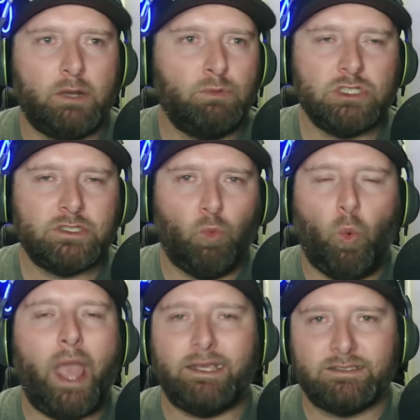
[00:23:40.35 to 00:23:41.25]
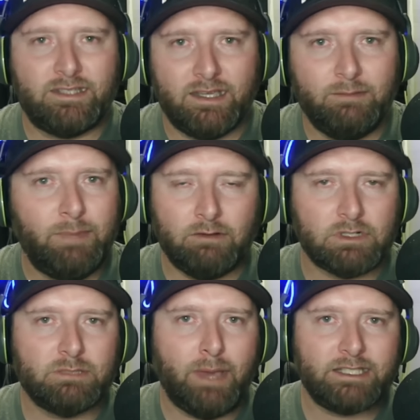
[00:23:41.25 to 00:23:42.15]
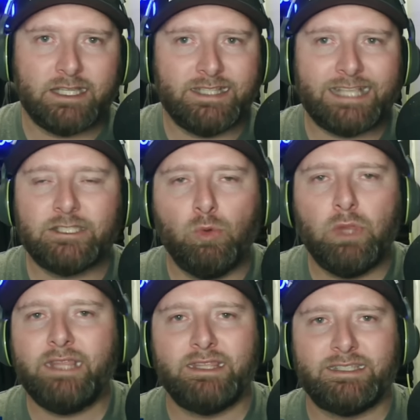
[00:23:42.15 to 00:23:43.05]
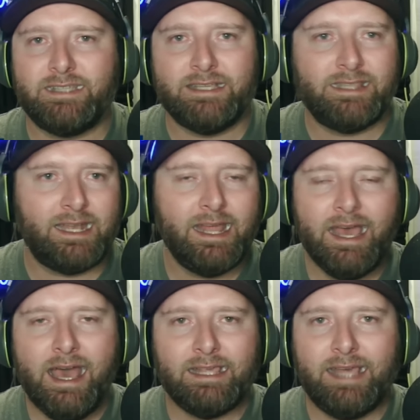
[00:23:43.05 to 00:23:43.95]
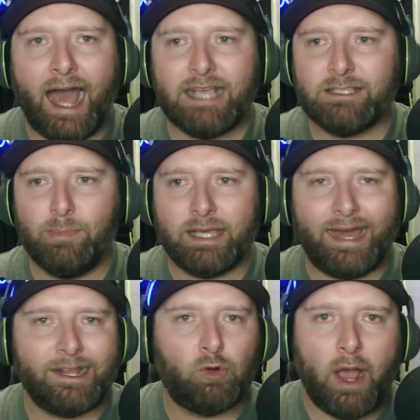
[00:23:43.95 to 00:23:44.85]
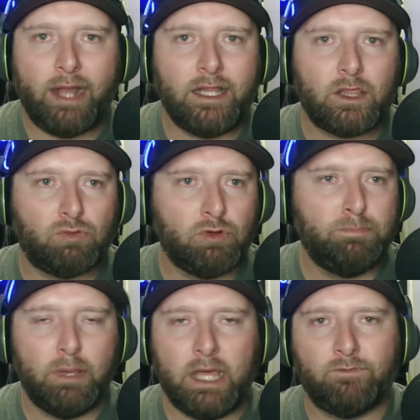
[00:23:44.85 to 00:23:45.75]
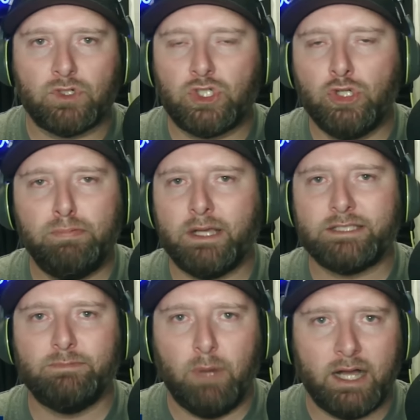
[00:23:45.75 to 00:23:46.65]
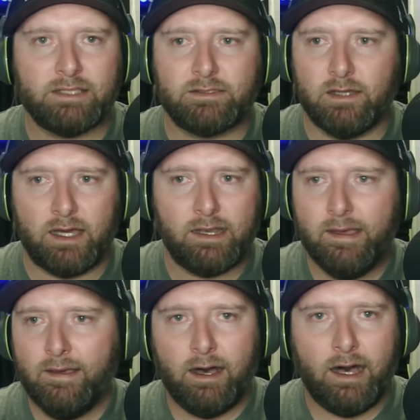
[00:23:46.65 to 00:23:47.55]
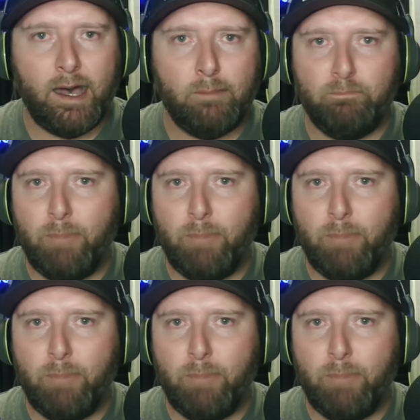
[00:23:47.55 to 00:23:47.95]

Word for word: It was just a waste in many respects because that's so late in the season that guys have been kind of grinding through playing for two plus months on uh,